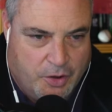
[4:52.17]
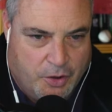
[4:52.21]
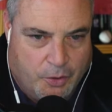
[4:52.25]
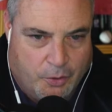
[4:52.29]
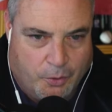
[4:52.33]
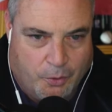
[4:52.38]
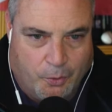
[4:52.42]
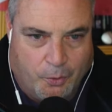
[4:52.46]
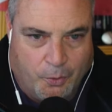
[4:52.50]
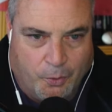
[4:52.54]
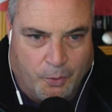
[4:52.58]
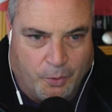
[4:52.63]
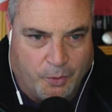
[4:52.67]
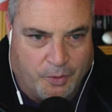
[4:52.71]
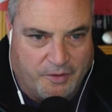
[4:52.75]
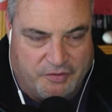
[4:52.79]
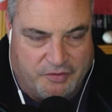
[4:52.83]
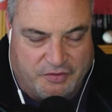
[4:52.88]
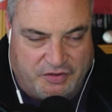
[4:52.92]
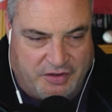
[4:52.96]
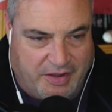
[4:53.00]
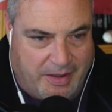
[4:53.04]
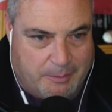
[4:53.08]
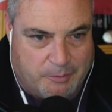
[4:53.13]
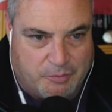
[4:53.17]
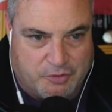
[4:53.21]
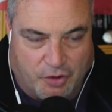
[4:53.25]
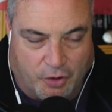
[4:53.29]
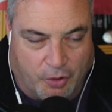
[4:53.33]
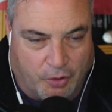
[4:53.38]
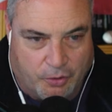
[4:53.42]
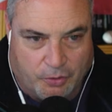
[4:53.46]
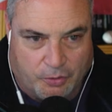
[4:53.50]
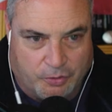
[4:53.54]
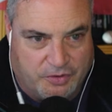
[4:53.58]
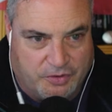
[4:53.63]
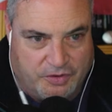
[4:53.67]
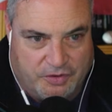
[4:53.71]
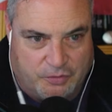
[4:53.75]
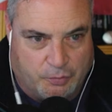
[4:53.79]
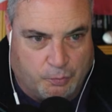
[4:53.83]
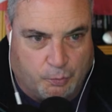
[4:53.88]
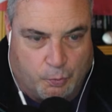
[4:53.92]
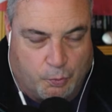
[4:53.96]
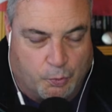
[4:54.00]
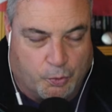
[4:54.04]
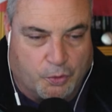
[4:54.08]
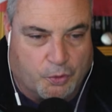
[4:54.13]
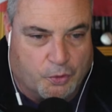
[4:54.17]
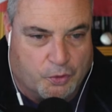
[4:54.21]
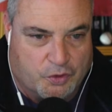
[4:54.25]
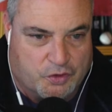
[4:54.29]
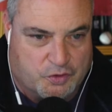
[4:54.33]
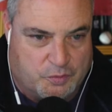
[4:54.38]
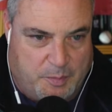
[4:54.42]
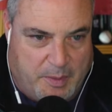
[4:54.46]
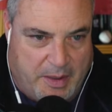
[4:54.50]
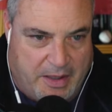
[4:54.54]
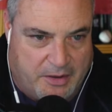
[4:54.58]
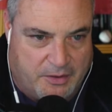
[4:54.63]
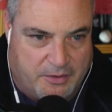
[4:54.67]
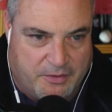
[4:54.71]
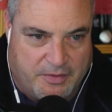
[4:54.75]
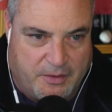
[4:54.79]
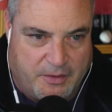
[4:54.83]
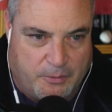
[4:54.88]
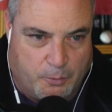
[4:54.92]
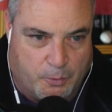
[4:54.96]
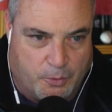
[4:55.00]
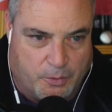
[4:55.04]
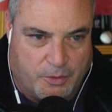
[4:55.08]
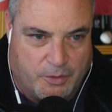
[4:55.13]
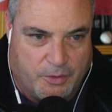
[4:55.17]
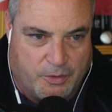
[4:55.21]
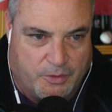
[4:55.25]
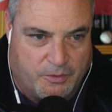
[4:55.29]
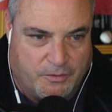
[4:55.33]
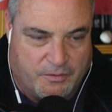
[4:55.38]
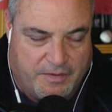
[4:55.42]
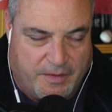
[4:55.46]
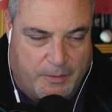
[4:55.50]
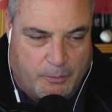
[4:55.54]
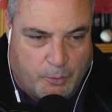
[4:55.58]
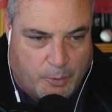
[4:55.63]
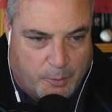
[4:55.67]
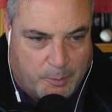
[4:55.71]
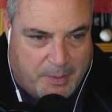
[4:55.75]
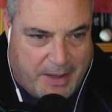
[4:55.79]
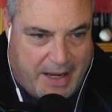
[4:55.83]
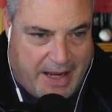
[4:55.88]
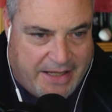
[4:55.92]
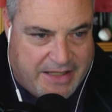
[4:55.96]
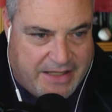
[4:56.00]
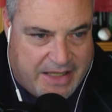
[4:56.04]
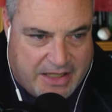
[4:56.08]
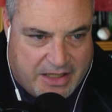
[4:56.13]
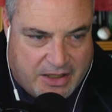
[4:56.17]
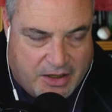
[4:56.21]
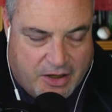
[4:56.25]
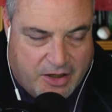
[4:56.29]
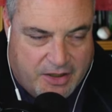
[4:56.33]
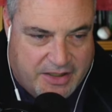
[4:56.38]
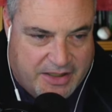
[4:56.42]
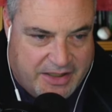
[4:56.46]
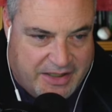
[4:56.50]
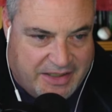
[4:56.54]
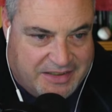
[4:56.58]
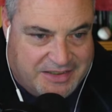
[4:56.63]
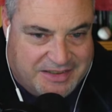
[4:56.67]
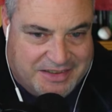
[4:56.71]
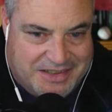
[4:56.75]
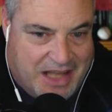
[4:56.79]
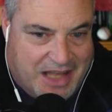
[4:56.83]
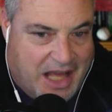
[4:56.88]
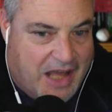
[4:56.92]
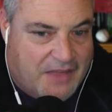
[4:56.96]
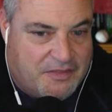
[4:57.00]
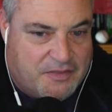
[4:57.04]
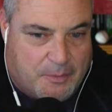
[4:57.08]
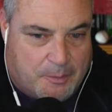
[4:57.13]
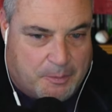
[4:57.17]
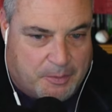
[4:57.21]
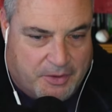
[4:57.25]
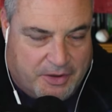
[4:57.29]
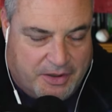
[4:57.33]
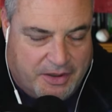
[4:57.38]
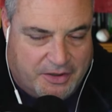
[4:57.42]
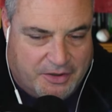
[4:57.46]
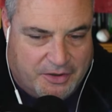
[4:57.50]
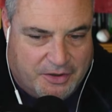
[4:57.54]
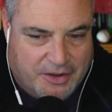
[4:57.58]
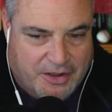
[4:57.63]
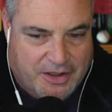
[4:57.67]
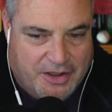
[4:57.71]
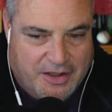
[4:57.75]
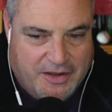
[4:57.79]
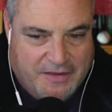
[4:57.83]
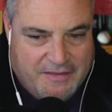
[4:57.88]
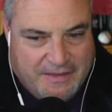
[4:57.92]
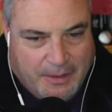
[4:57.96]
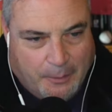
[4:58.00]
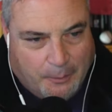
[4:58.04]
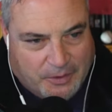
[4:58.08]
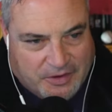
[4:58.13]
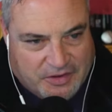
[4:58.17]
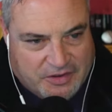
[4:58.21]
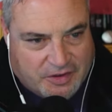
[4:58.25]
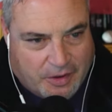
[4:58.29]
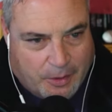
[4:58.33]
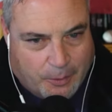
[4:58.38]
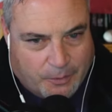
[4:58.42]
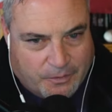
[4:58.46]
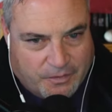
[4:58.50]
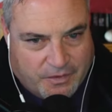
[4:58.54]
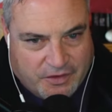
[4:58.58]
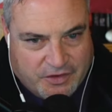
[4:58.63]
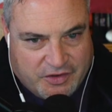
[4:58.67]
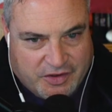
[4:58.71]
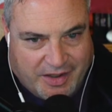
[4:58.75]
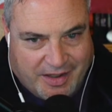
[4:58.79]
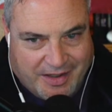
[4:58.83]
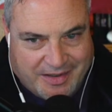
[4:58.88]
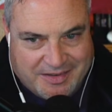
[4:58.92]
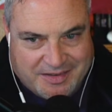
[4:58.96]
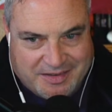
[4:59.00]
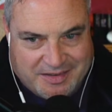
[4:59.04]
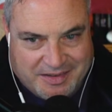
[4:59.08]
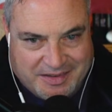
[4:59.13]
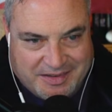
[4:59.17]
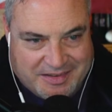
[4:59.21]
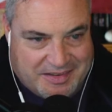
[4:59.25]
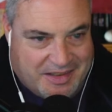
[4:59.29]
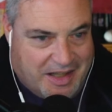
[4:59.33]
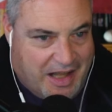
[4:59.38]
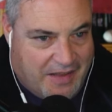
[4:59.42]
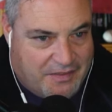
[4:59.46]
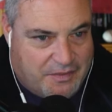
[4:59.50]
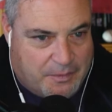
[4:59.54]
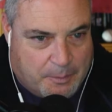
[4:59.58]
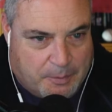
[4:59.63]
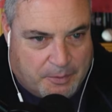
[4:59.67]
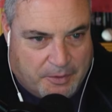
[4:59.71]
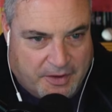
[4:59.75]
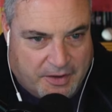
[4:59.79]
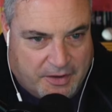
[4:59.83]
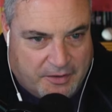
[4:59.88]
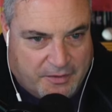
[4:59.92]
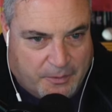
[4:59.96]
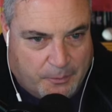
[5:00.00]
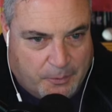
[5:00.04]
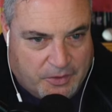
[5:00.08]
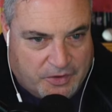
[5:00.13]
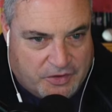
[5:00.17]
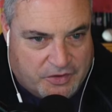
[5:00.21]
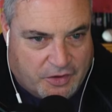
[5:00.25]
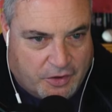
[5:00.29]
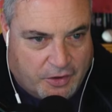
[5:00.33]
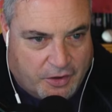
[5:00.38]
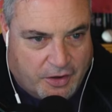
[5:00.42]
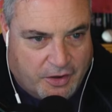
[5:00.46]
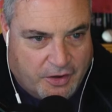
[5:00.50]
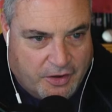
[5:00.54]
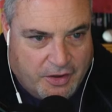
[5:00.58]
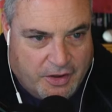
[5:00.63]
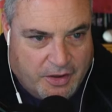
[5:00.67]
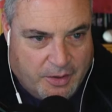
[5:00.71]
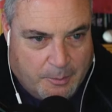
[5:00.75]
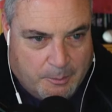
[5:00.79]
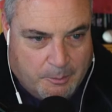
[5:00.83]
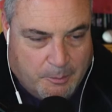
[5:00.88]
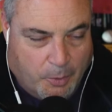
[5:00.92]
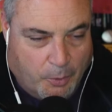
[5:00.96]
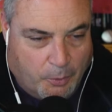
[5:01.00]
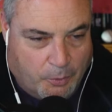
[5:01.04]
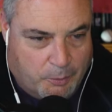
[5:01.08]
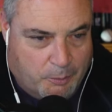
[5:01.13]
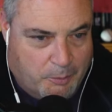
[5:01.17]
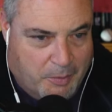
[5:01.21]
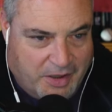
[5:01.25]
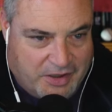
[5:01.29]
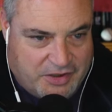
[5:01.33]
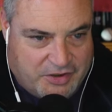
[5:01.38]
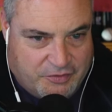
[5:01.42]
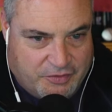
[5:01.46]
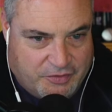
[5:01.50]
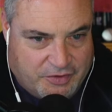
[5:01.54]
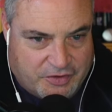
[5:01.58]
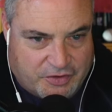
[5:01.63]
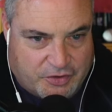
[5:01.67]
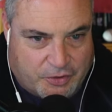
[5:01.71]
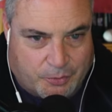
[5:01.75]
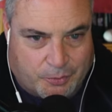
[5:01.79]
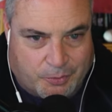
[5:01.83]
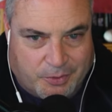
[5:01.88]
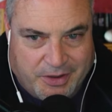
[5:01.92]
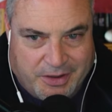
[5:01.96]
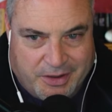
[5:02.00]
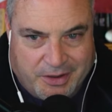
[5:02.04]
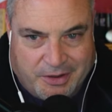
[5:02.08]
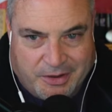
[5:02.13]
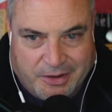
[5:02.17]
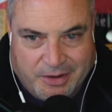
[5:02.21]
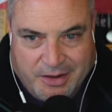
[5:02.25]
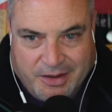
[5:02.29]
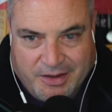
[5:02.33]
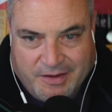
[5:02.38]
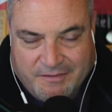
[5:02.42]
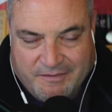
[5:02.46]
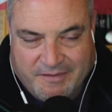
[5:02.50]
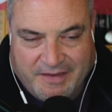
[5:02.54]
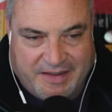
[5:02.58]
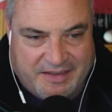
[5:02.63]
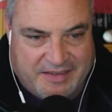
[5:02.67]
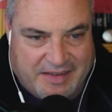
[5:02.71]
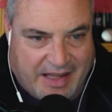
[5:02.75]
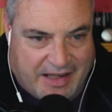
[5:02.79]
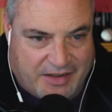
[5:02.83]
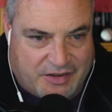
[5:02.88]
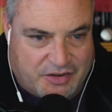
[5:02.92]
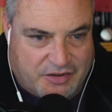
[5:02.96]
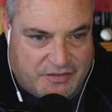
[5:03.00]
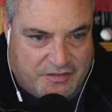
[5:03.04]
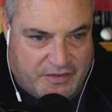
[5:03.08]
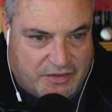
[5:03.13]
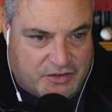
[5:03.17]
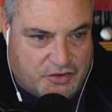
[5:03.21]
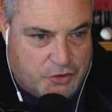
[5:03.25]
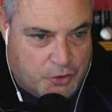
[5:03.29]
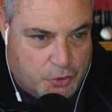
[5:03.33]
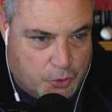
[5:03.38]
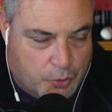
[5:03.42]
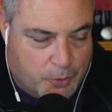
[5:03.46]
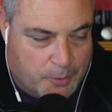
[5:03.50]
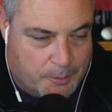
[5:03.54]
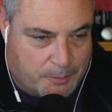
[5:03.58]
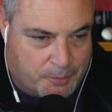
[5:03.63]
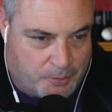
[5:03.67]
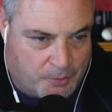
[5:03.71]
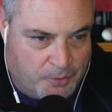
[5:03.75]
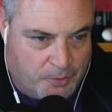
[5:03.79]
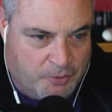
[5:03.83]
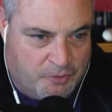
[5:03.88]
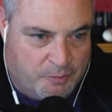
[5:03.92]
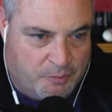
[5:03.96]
or if Sam Darnold is worlds better than we're banking on and he's not the player that we saw with the Jets, and he's not the player that we saw much of his career, that he's actually this new improved